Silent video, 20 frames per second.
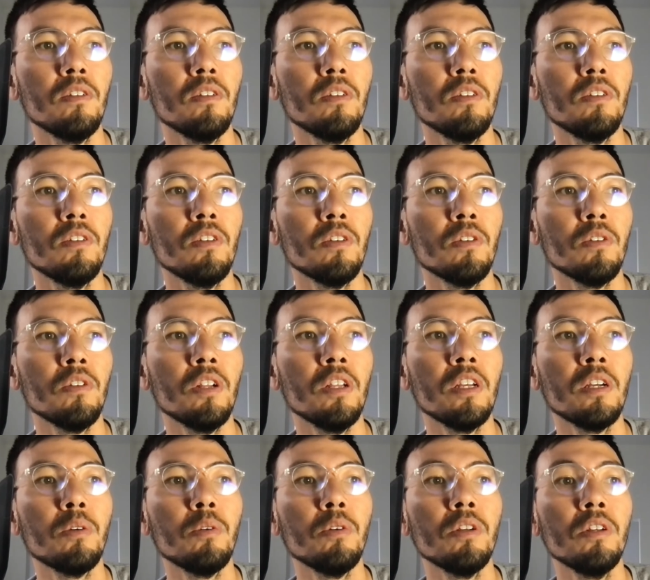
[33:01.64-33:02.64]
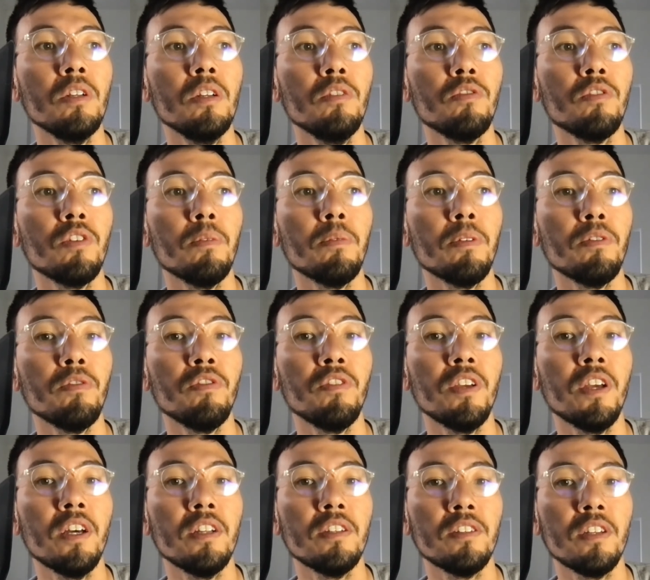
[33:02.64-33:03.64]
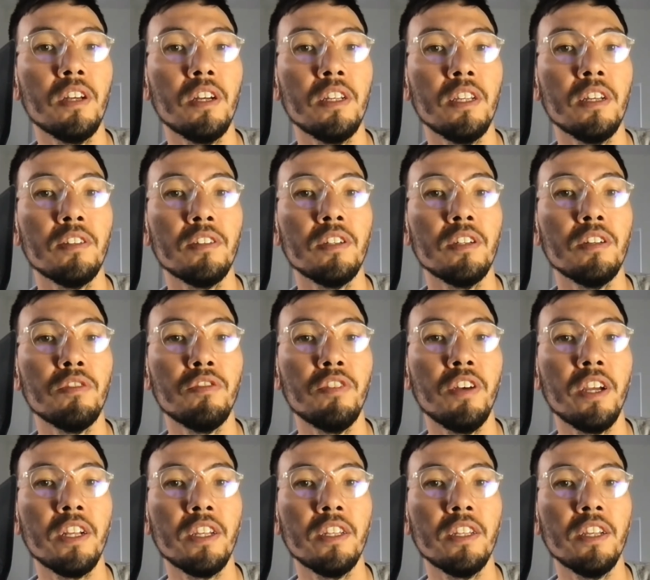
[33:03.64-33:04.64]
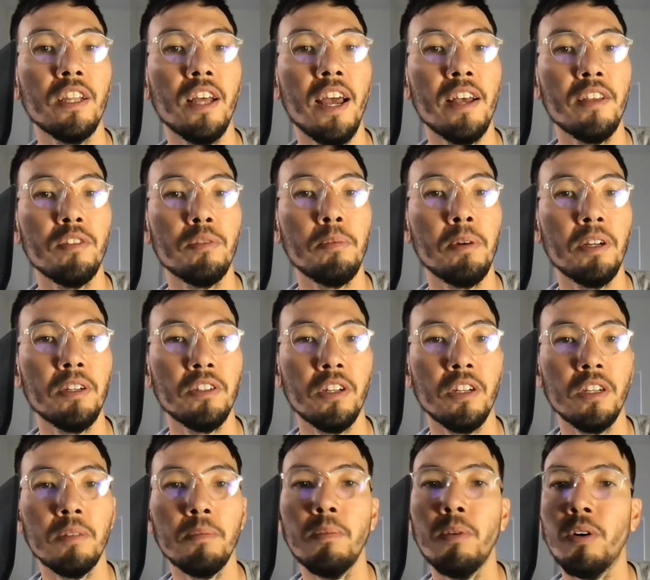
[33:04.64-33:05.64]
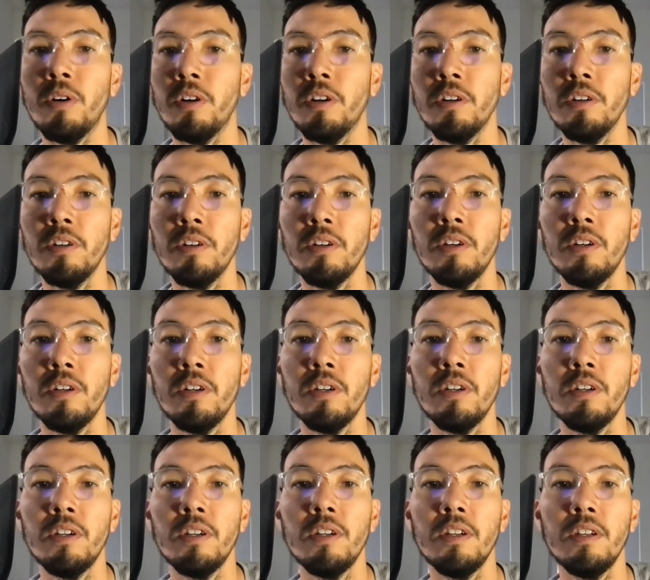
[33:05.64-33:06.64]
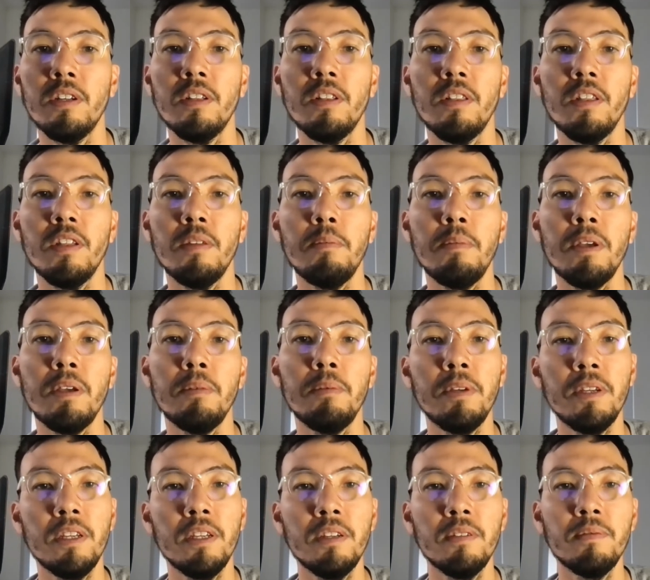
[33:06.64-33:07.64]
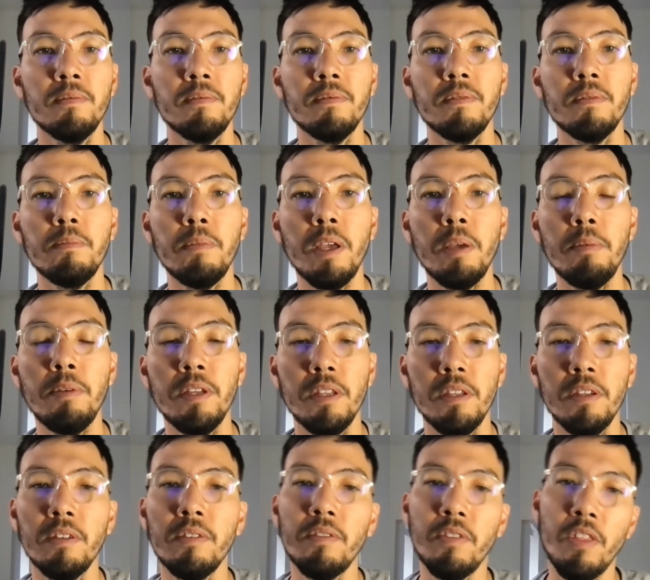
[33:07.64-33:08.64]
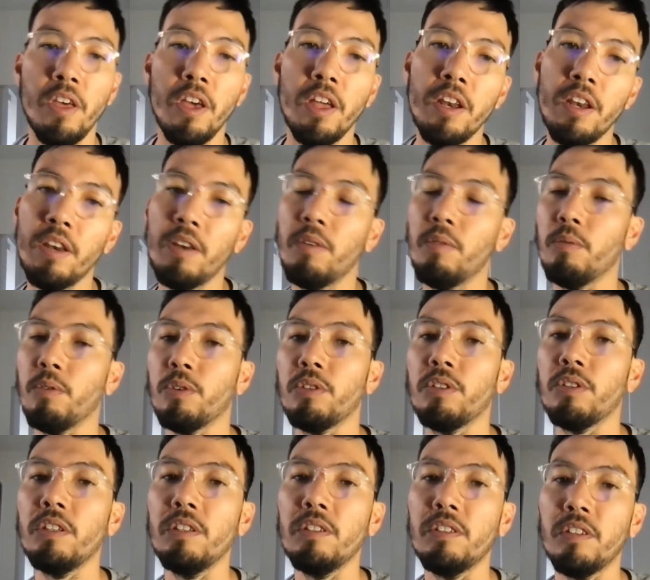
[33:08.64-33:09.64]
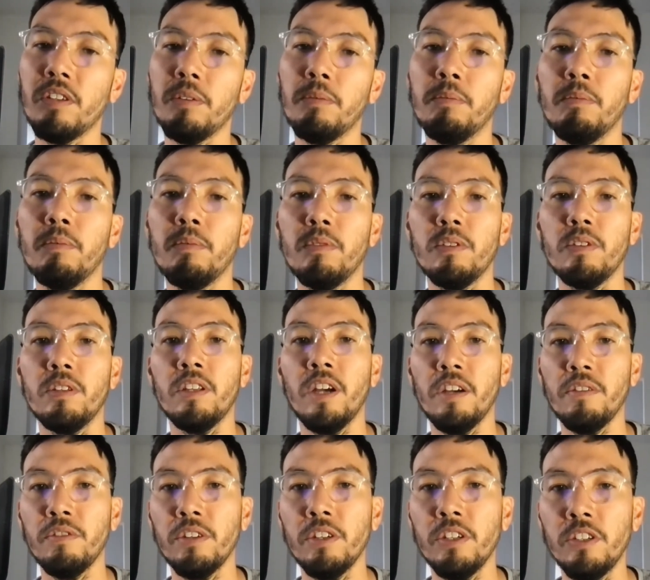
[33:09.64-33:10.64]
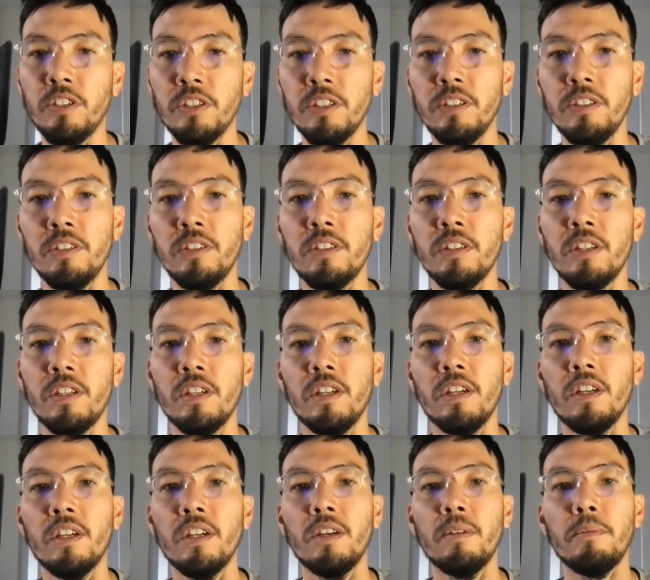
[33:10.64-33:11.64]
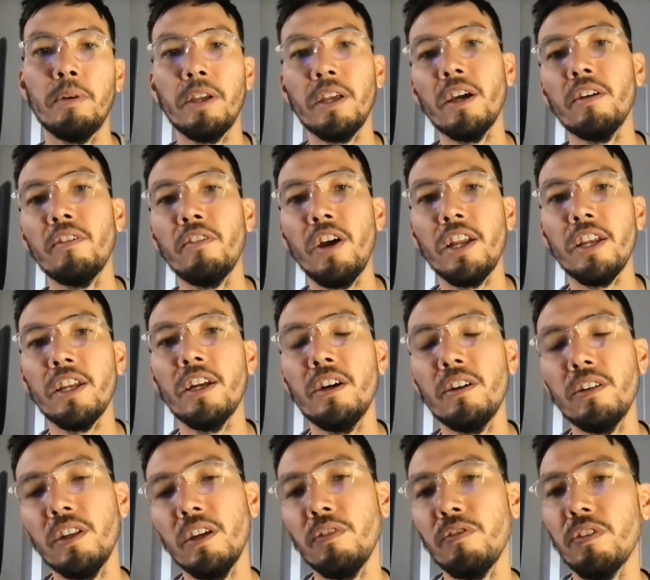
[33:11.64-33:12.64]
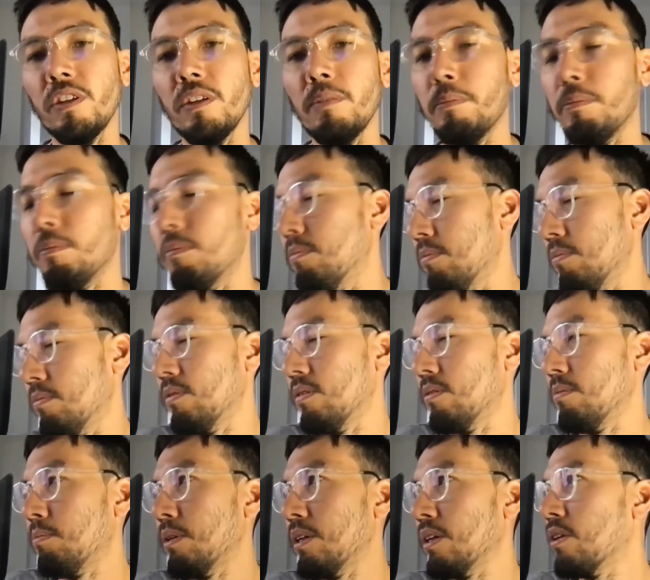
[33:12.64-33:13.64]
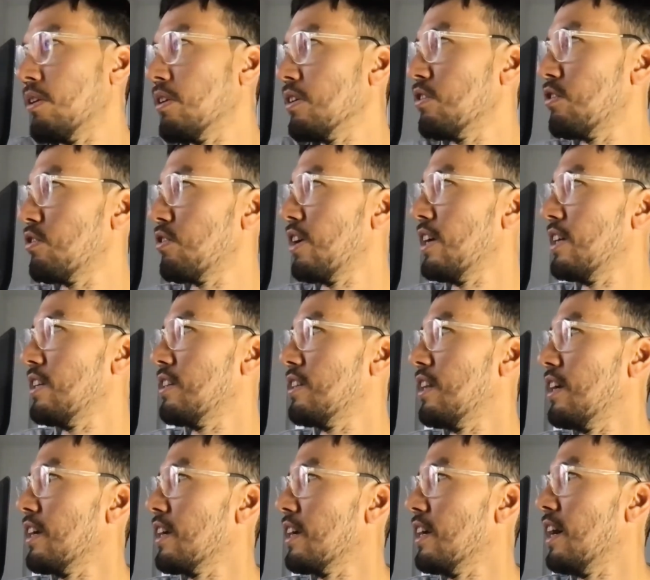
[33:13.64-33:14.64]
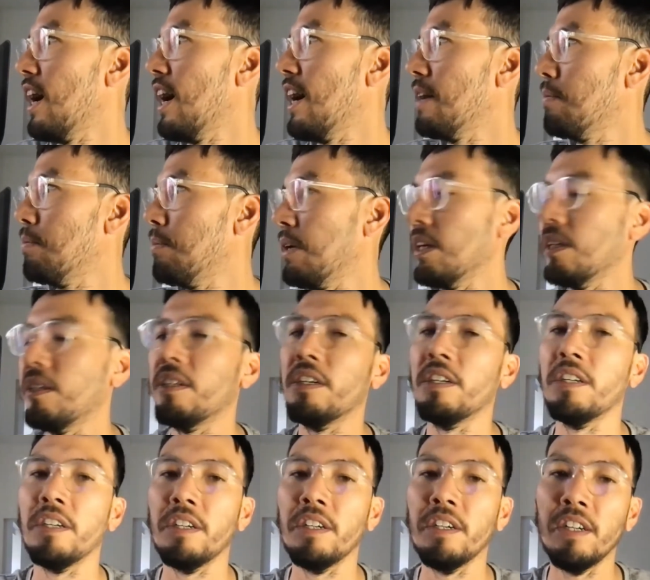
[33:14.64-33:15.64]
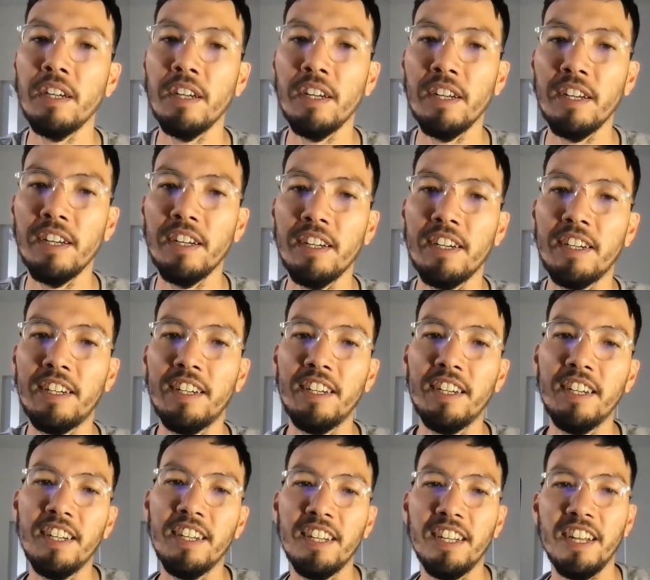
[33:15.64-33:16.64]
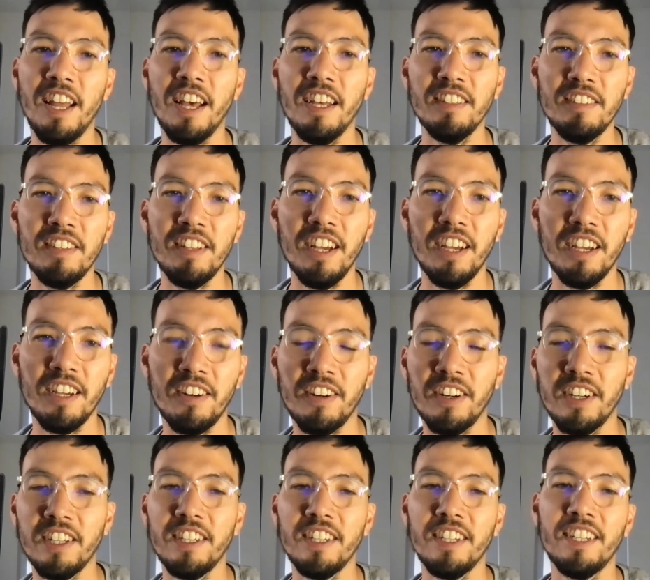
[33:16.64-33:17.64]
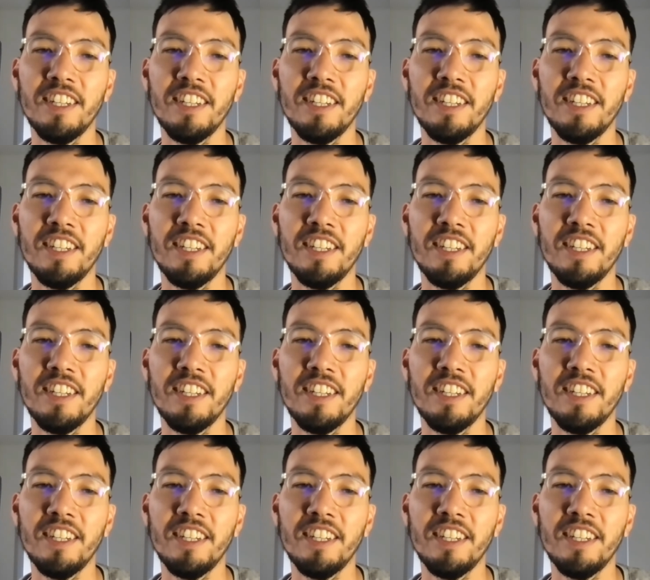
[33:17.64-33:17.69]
you know, the liquidity from the fiat side doesn't affect it as much anymore, then maybe then we'll see some divergence. But yeah, right now definitely Bitcoin trades like a high beta Nasdaq, right?